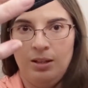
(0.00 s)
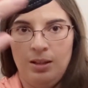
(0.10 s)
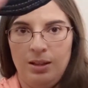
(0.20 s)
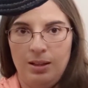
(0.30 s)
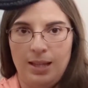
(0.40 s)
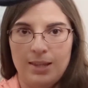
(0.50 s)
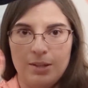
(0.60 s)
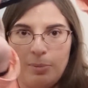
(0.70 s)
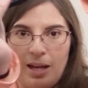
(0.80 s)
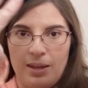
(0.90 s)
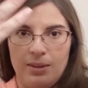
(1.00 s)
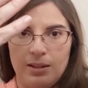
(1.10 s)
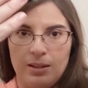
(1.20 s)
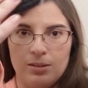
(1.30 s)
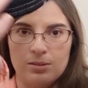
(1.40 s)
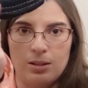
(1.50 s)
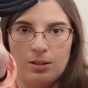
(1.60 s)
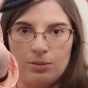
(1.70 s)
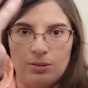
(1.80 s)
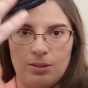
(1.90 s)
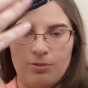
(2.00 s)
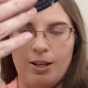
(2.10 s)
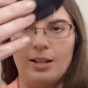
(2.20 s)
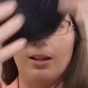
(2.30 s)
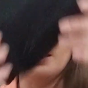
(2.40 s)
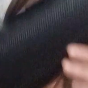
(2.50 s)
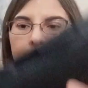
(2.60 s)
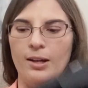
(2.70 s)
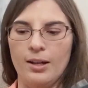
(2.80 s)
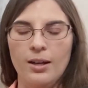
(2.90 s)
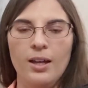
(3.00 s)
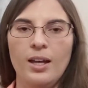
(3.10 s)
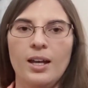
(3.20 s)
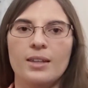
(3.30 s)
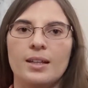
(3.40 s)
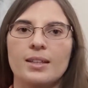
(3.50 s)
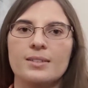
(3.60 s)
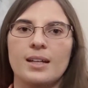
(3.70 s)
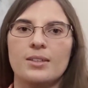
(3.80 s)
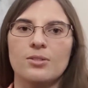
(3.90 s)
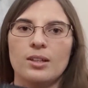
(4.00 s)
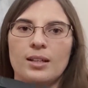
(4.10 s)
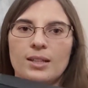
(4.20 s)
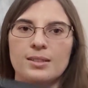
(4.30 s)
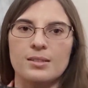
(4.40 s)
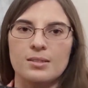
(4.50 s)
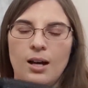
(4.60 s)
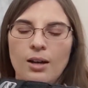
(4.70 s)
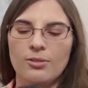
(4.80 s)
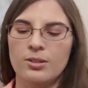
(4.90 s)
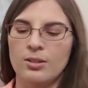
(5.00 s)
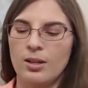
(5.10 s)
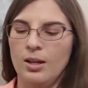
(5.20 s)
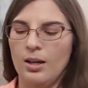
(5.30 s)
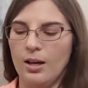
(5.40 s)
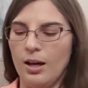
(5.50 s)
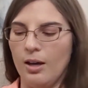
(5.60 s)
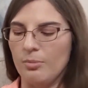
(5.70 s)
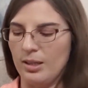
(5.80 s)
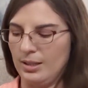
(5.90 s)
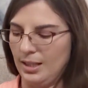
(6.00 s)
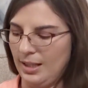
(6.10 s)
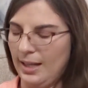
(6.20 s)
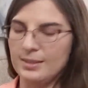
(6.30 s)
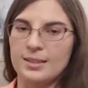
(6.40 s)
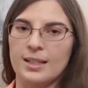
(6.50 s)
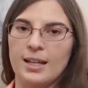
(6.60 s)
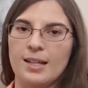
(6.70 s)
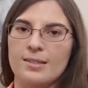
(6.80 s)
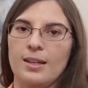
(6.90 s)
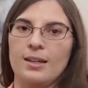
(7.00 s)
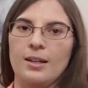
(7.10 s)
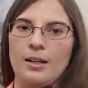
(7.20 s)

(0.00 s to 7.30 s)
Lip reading: leather pad that goes over the fetlock area, and the inside's really nice and soft. And the elastic has like